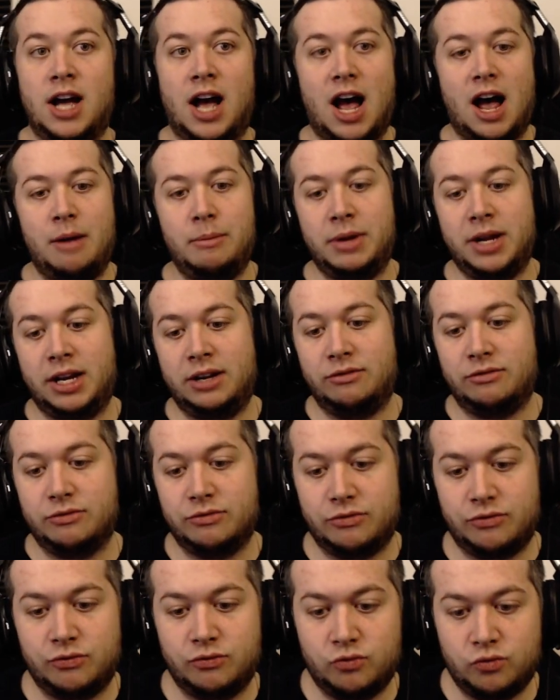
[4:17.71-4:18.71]
I mean,
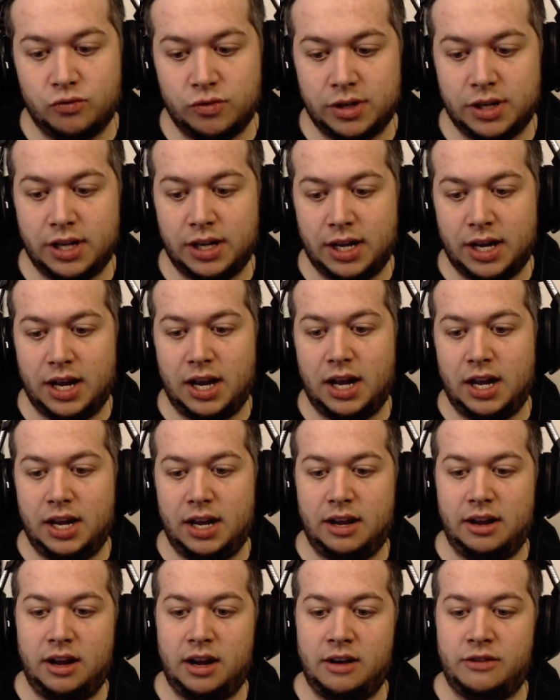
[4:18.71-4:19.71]

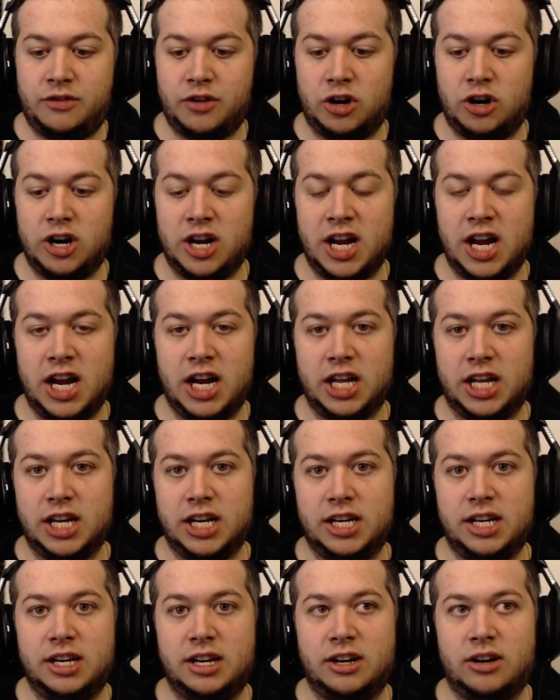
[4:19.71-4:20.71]
if you're an
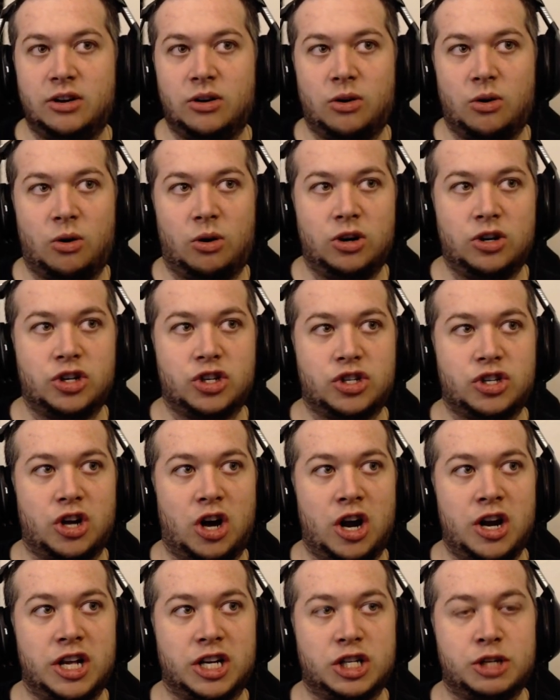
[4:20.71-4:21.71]
idiot or just
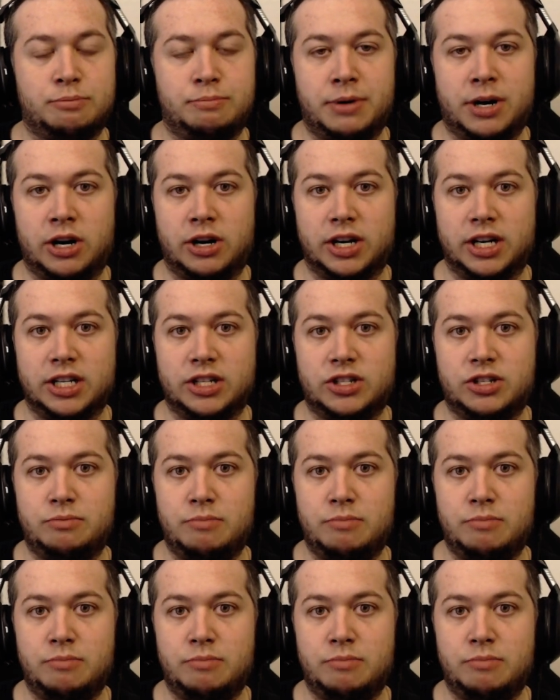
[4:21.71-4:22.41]
inexperienced,